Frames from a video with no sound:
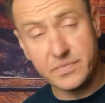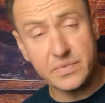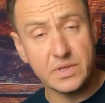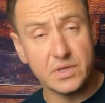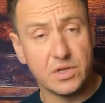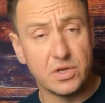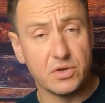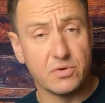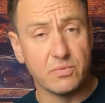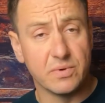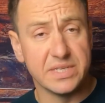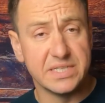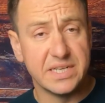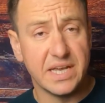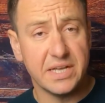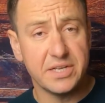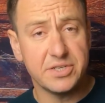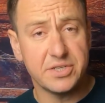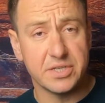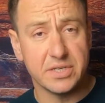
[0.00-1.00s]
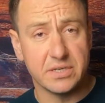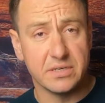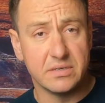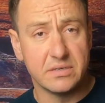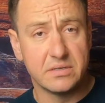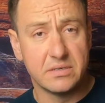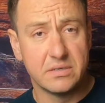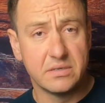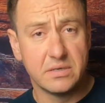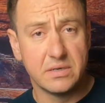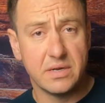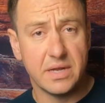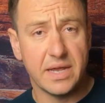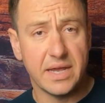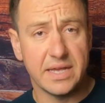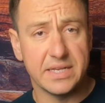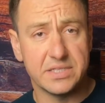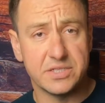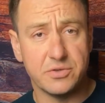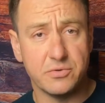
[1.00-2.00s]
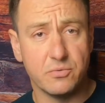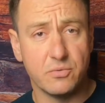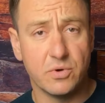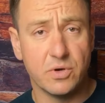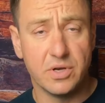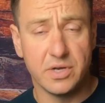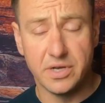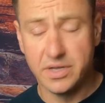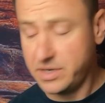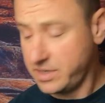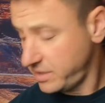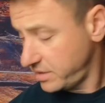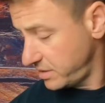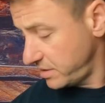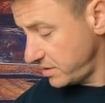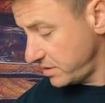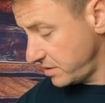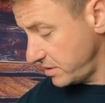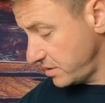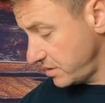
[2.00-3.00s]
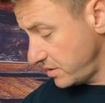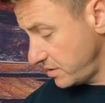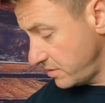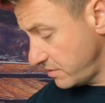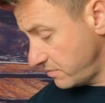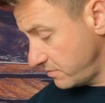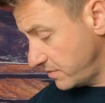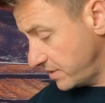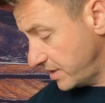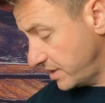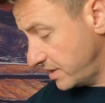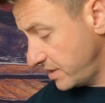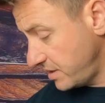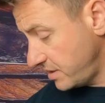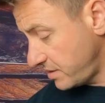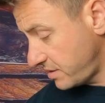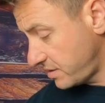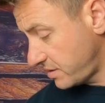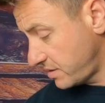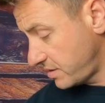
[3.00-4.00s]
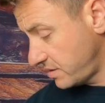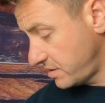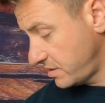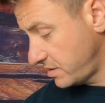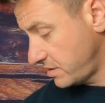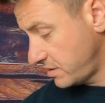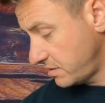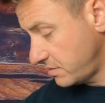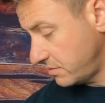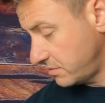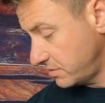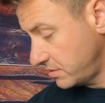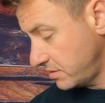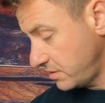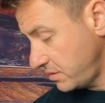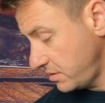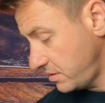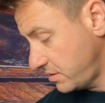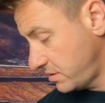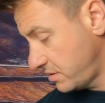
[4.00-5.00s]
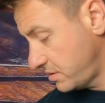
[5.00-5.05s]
good retention as you would with, well,